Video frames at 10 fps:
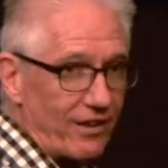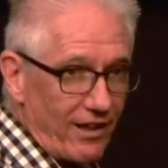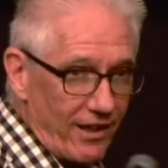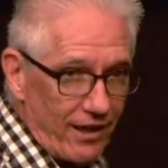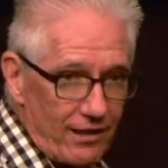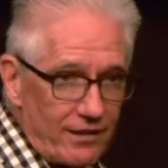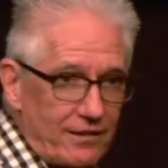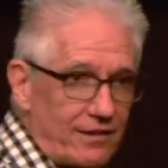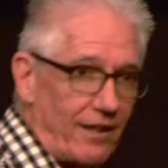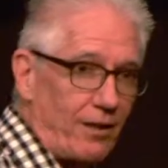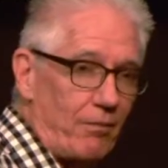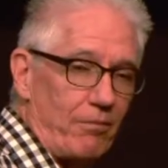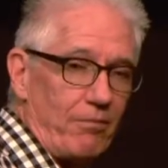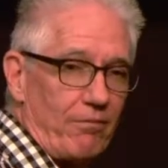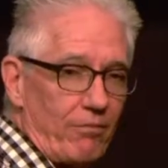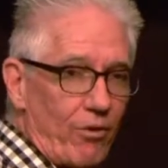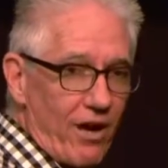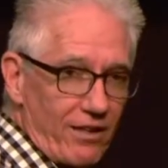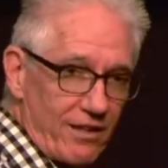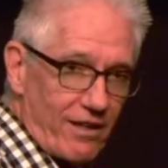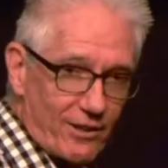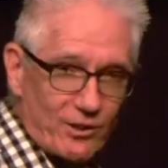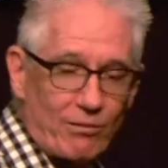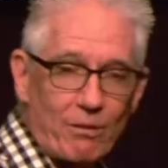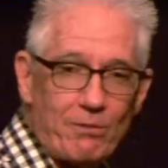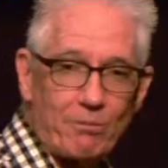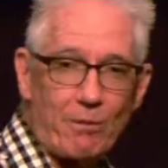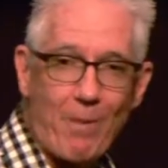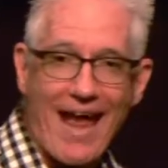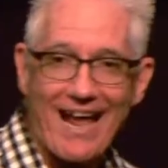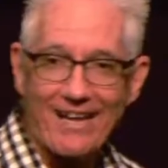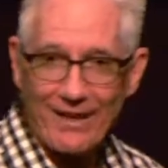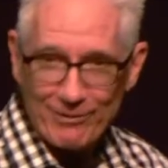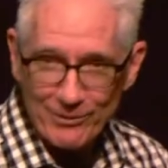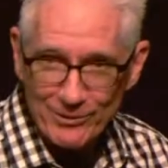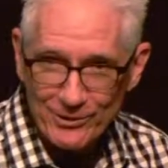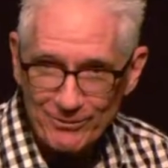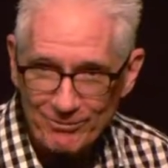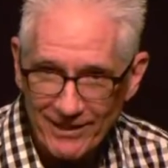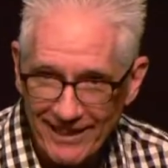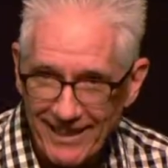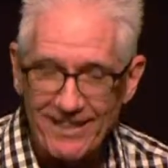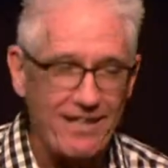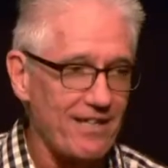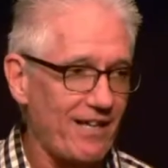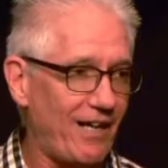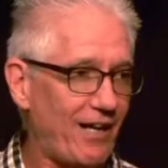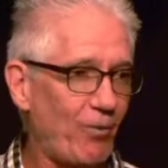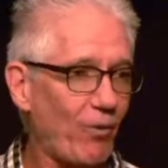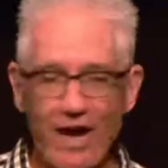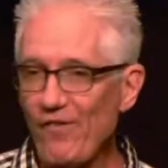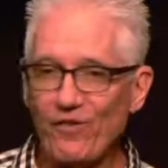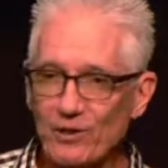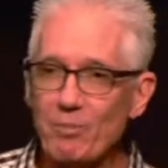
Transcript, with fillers: uh, um, Ron Dunitz will remember, Pat Andrews, okay? Uh, when I first